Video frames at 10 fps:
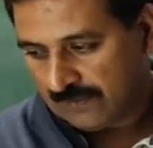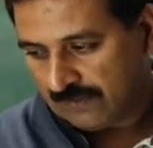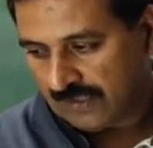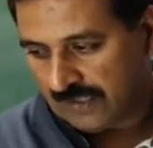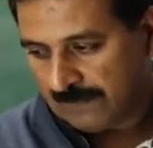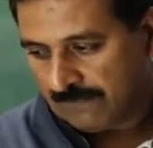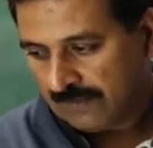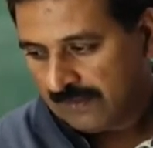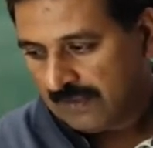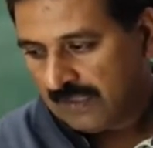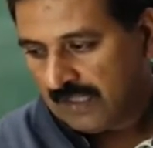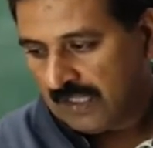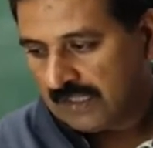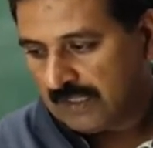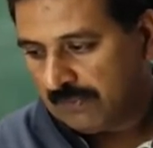Okay. Now
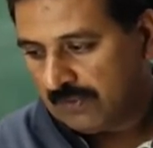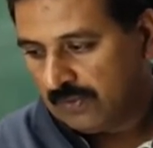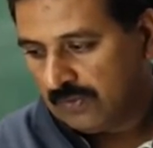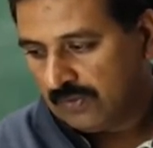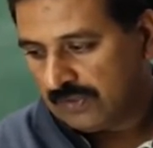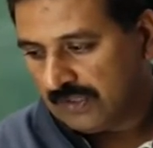I'll come to